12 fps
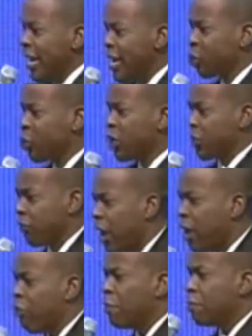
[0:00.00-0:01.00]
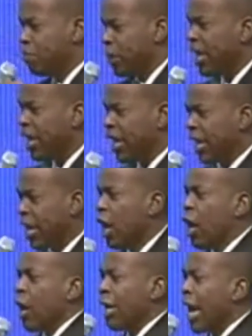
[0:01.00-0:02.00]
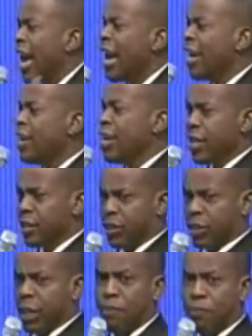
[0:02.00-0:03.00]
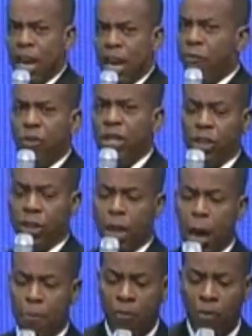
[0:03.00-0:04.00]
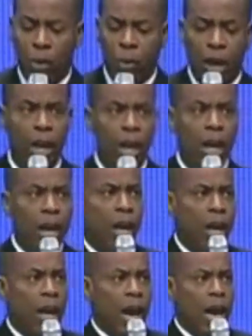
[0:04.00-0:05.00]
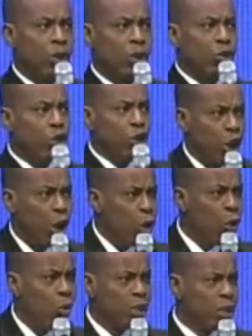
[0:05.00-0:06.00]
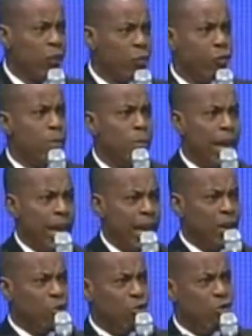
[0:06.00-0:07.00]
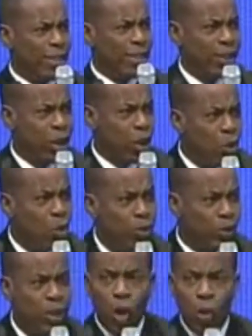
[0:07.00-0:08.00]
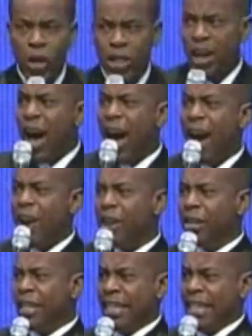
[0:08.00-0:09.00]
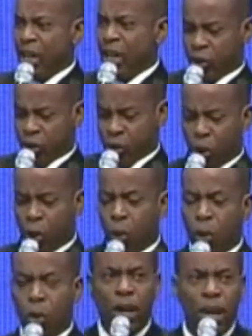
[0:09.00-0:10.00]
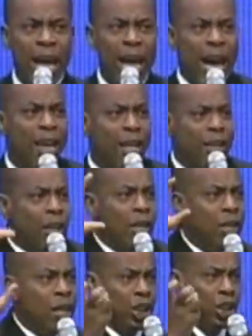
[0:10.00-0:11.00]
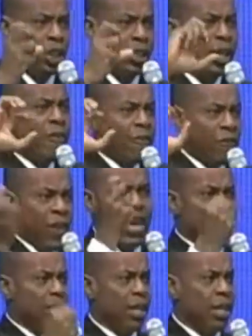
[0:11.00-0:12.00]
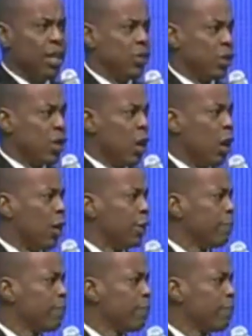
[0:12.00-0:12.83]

into his very being, guiding his steps every step of the way. And so Joseph remained resolute with iron in his soul and a tenacious faith in his God.